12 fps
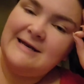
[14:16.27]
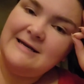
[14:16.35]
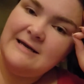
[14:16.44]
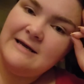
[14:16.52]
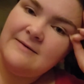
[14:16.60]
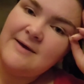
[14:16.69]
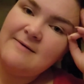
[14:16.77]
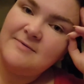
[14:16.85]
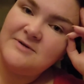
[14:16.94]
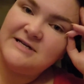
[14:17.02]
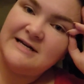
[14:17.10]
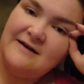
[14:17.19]
Maybe I'm
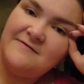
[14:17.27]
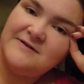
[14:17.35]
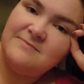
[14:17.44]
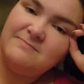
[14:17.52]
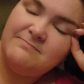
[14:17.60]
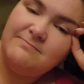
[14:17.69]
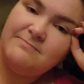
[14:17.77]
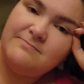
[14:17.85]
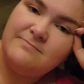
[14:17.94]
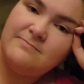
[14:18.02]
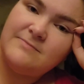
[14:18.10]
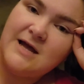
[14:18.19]
just going to
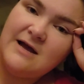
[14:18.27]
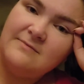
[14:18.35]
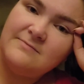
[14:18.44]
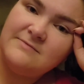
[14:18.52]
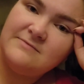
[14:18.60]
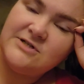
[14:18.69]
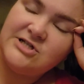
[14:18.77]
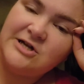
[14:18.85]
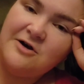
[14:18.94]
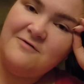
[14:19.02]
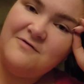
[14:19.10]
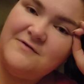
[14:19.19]
have to
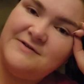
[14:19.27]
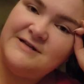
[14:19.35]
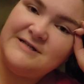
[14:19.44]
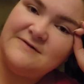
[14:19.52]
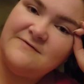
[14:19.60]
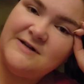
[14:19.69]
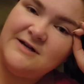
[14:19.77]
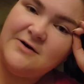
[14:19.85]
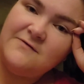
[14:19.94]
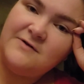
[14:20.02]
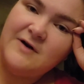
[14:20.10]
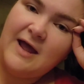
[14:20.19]
shelf this video
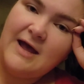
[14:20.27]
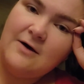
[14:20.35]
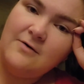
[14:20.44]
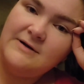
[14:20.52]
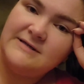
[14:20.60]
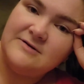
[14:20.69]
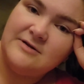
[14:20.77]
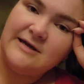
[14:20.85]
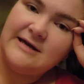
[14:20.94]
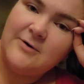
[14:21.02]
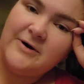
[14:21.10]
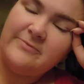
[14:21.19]
for now until I
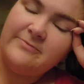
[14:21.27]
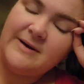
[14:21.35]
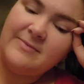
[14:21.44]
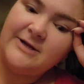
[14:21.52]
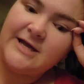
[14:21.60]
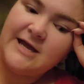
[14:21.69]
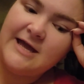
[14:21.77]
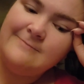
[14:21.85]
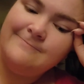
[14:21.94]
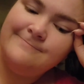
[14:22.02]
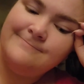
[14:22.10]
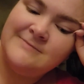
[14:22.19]
go out in public
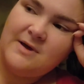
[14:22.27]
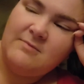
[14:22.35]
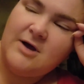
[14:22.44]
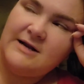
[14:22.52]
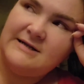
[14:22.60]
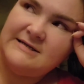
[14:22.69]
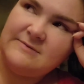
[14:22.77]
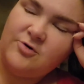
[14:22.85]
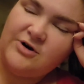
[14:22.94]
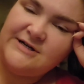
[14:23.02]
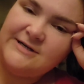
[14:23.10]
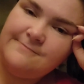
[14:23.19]
again. I'm kind of
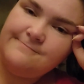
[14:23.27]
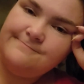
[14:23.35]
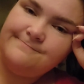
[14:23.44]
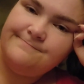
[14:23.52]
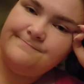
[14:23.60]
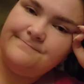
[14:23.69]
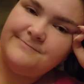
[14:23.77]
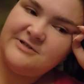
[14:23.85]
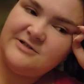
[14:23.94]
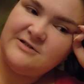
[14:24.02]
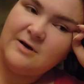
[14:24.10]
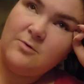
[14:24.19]
disappointed
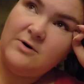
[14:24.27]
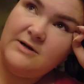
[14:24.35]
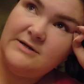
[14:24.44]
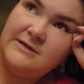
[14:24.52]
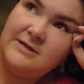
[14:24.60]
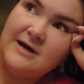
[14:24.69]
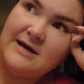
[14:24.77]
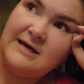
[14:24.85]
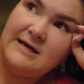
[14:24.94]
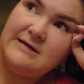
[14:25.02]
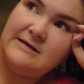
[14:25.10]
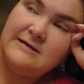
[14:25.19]
because I wanted to like
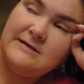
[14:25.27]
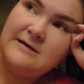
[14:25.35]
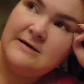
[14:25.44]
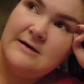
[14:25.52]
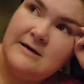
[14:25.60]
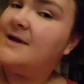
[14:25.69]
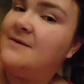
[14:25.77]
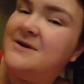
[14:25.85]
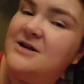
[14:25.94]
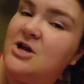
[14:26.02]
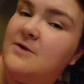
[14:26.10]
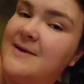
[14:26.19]
it. I'm going
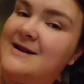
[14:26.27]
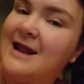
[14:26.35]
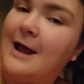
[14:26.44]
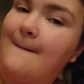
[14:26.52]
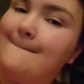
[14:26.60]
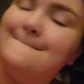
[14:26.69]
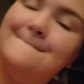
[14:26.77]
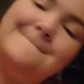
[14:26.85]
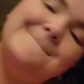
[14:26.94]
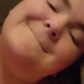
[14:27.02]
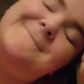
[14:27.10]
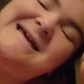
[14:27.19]
to go to bed now.
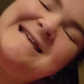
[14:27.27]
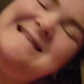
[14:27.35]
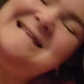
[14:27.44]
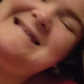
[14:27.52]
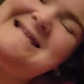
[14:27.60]
Bye.